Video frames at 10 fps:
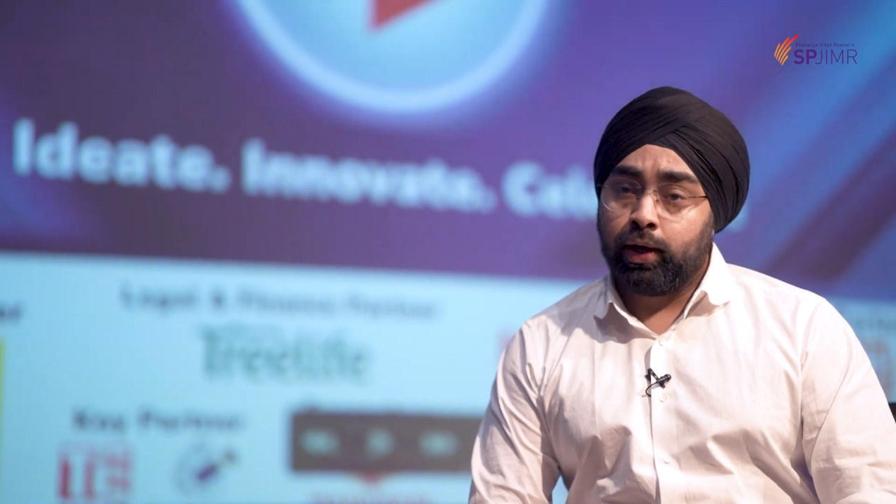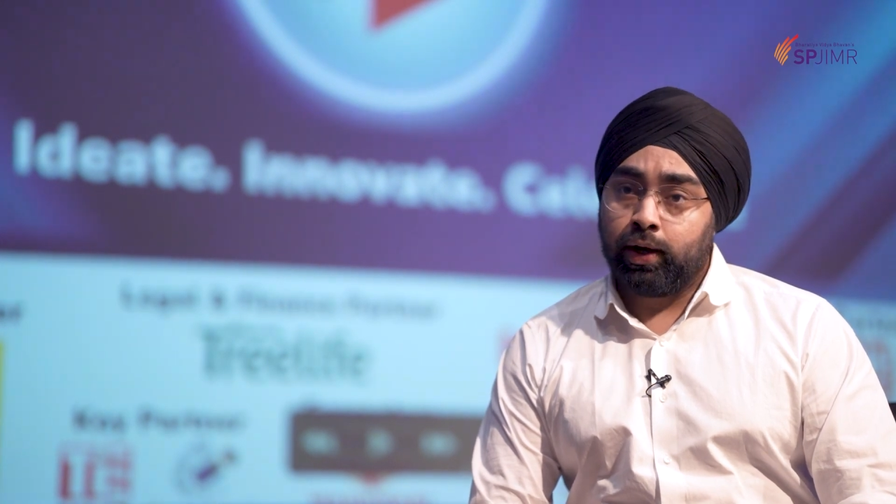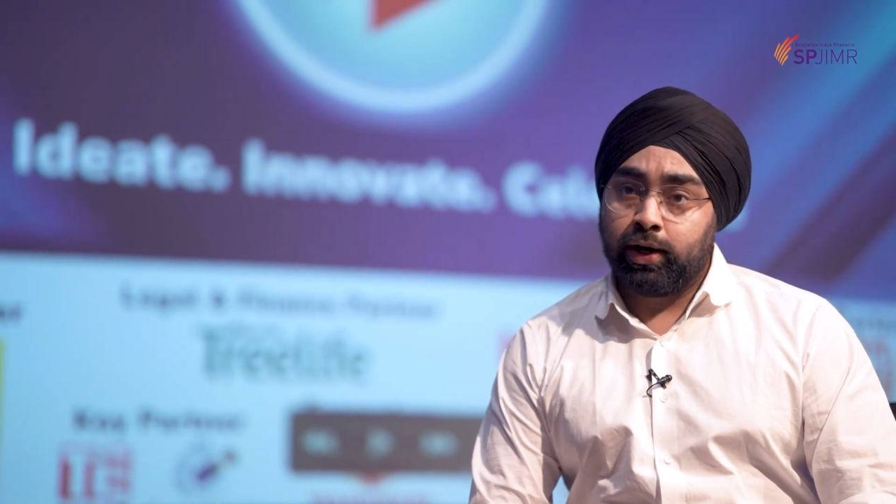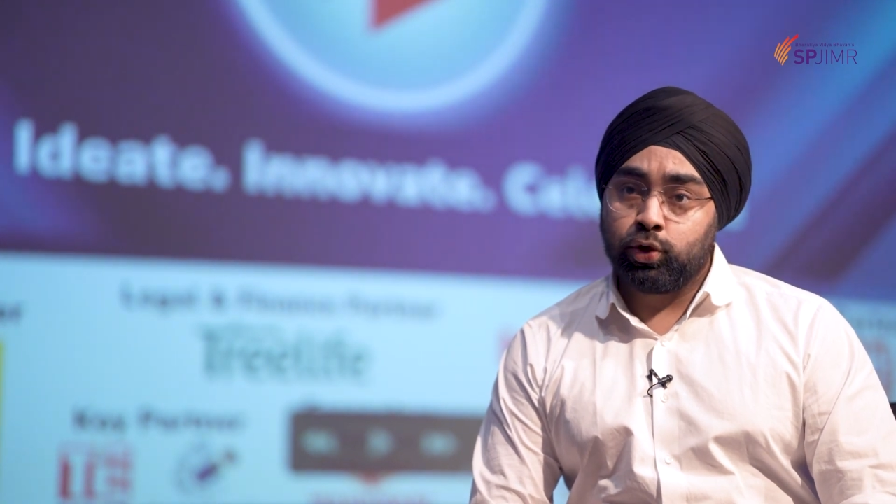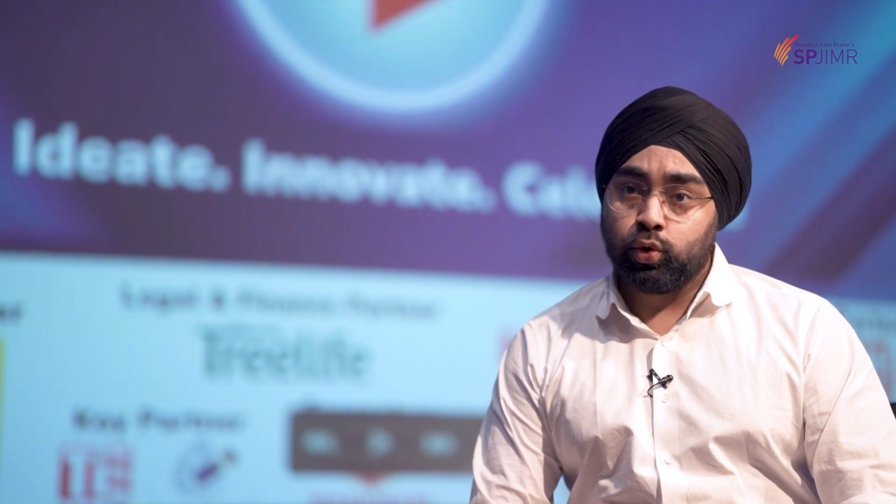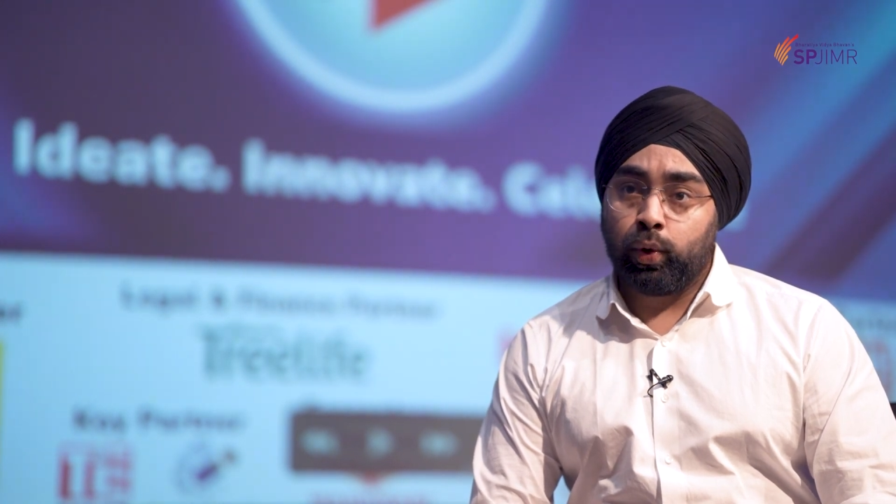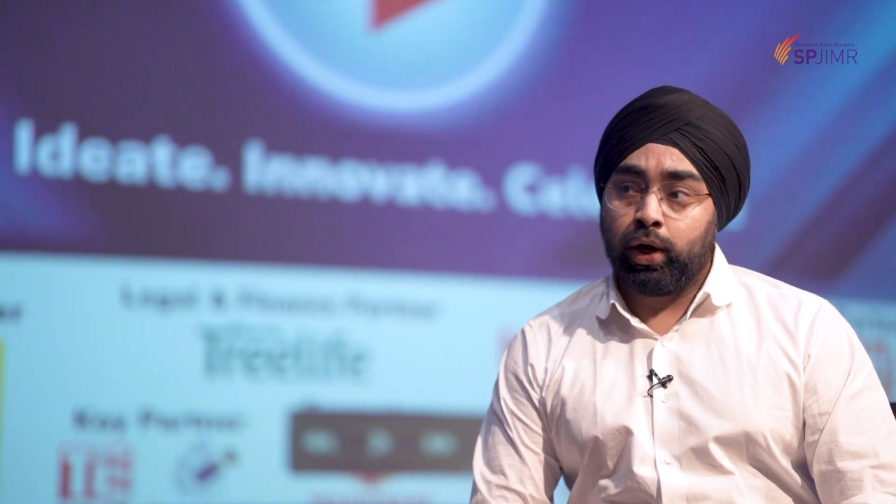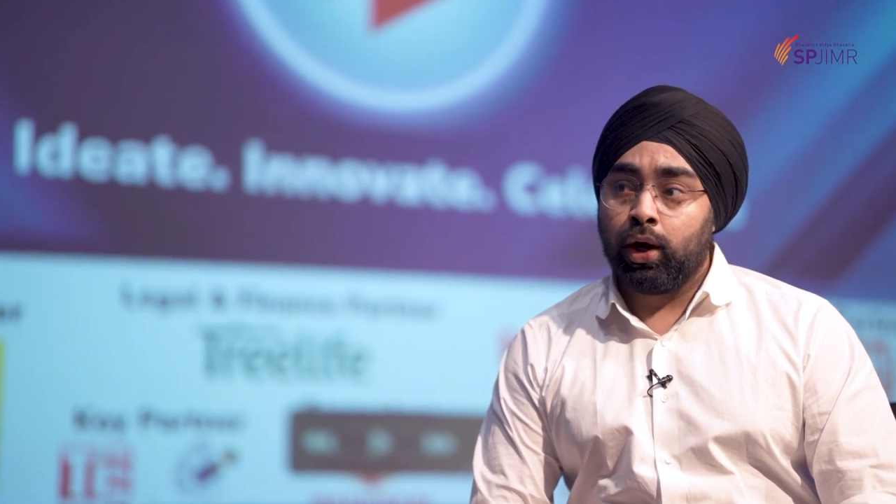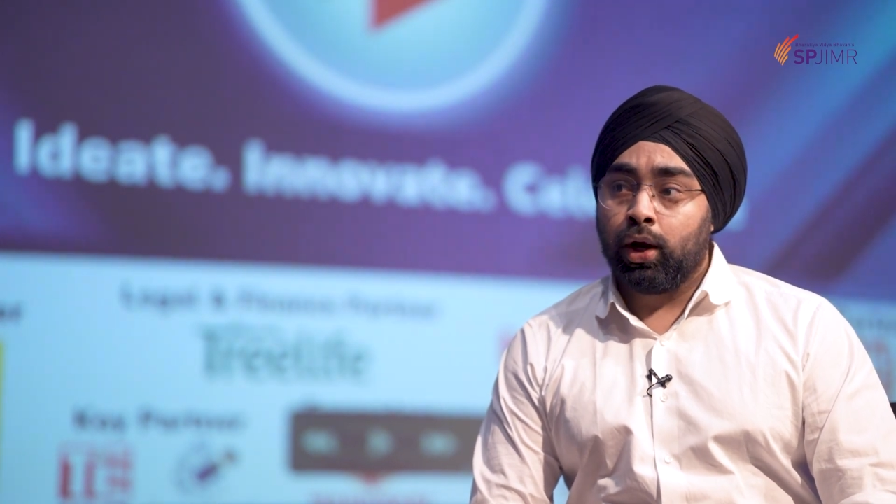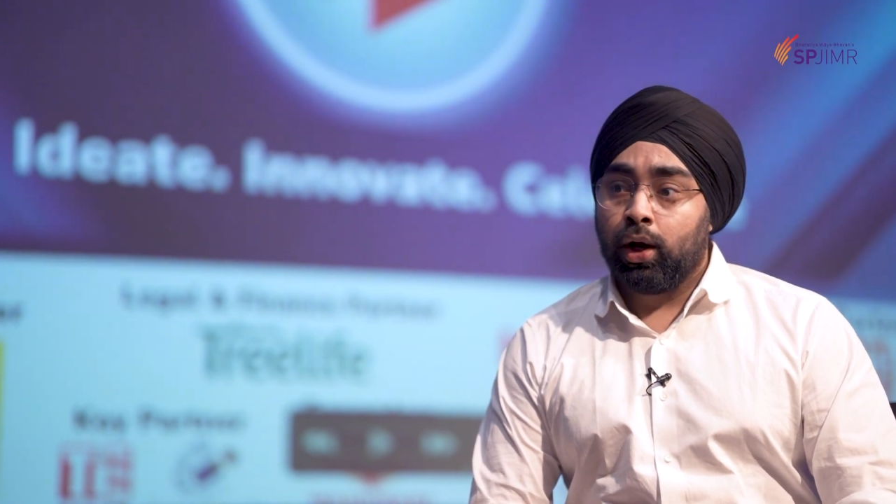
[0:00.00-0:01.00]
great
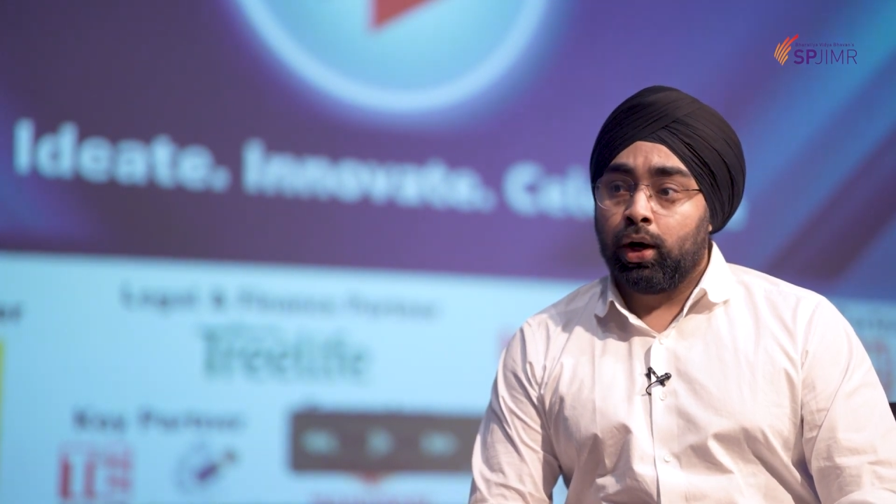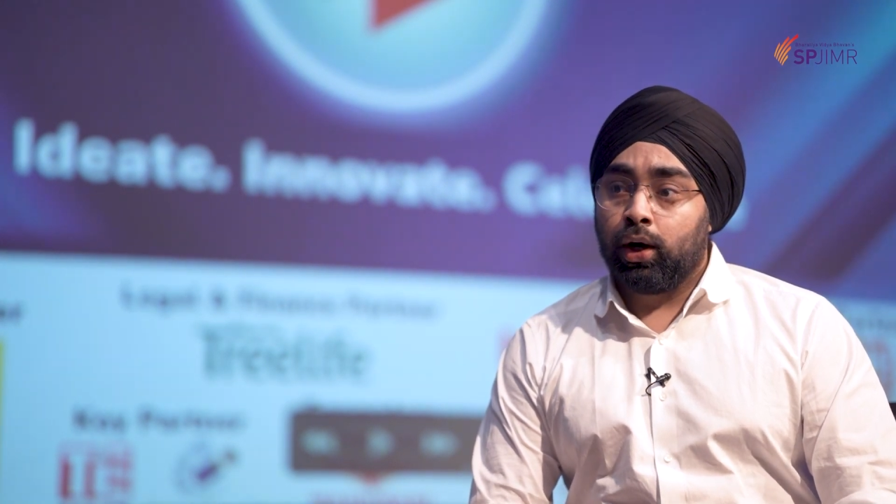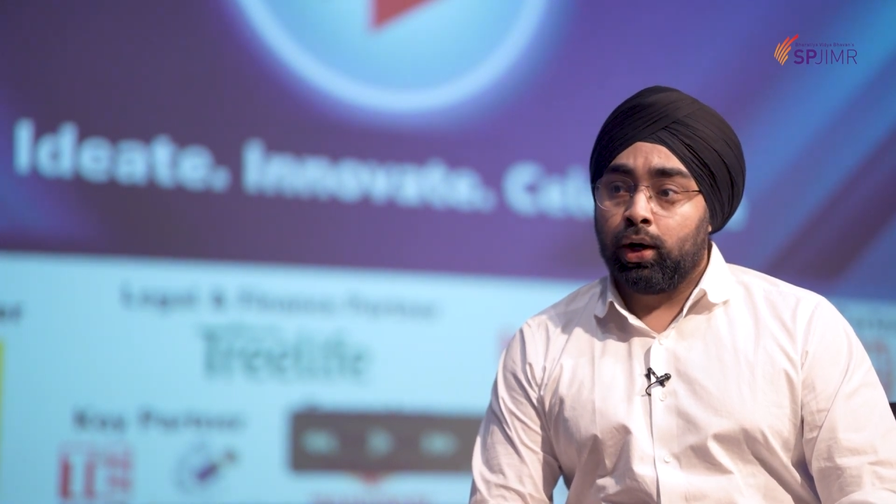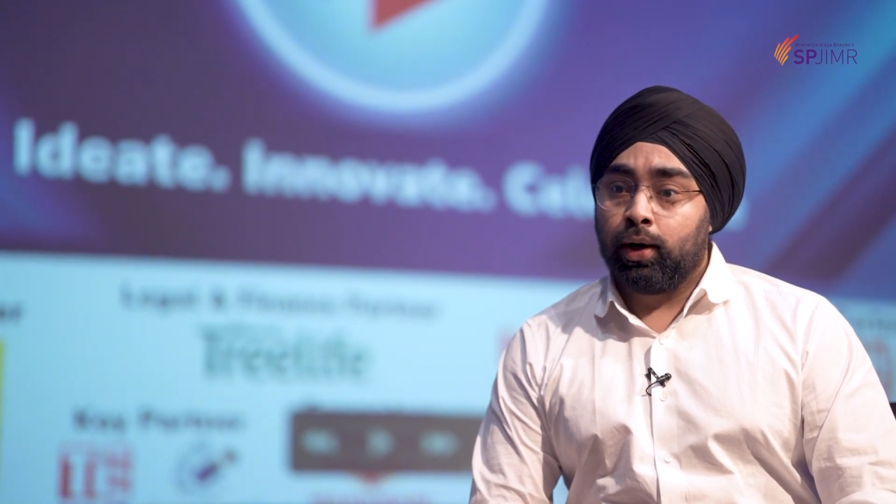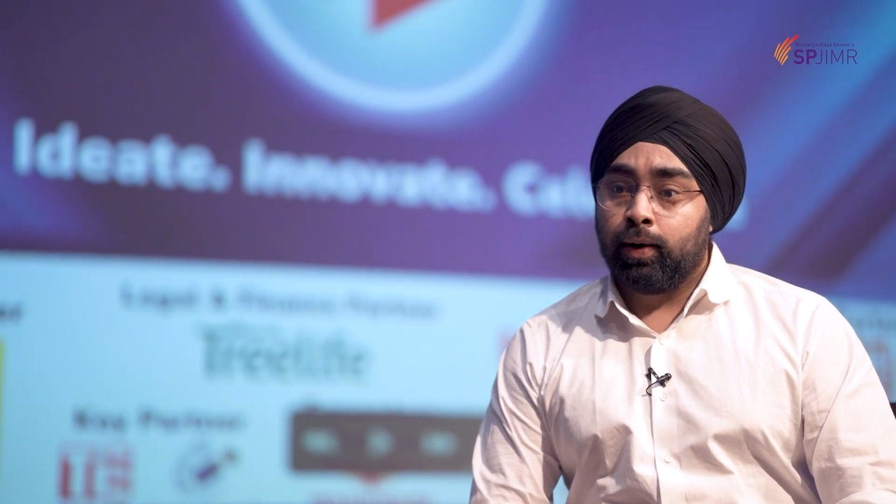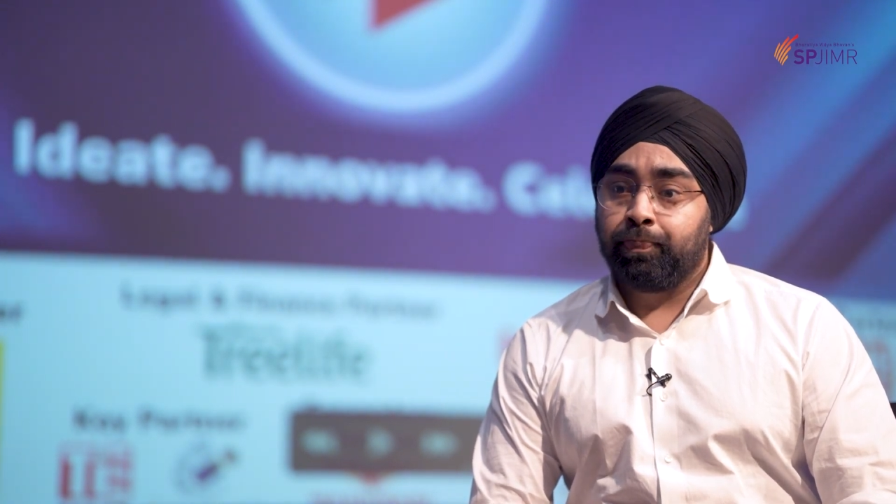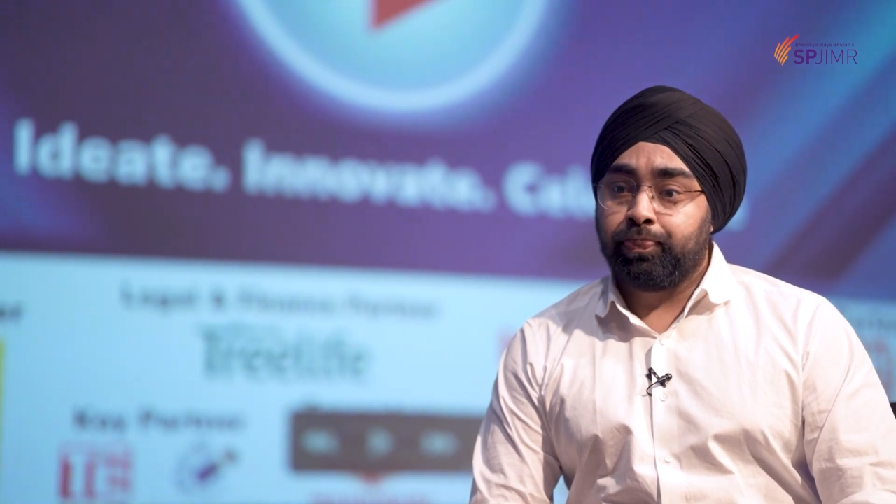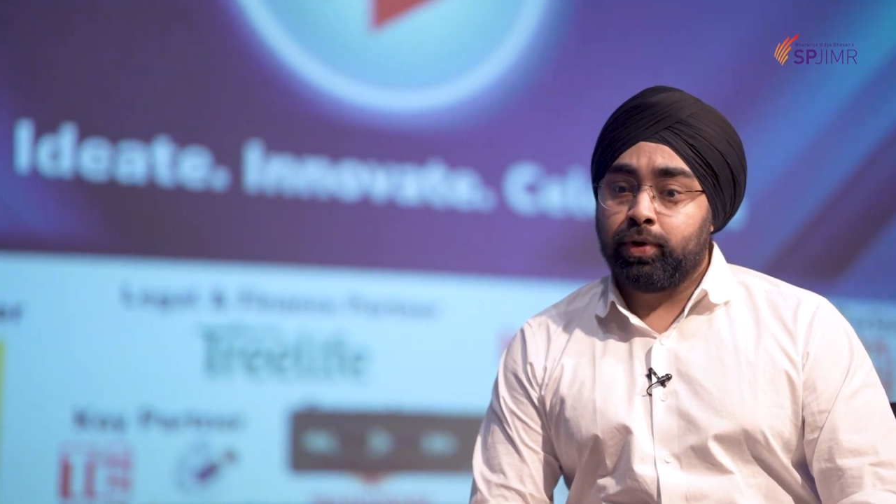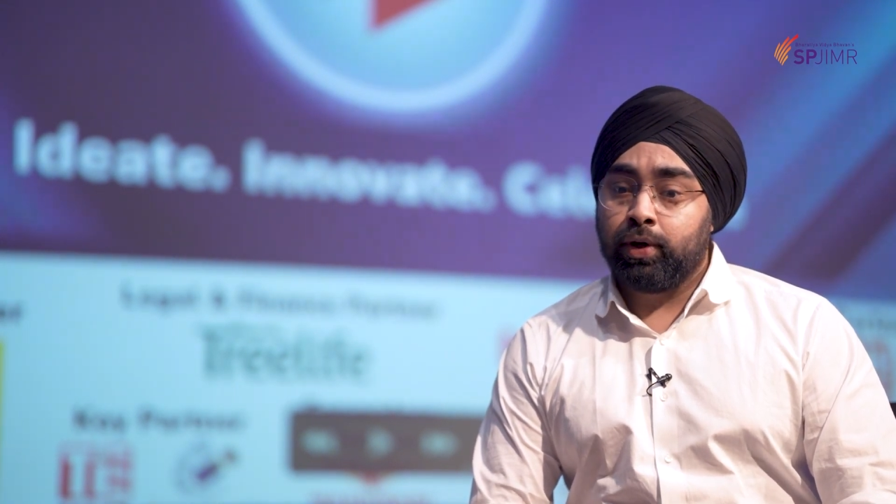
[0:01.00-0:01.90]
jury, um,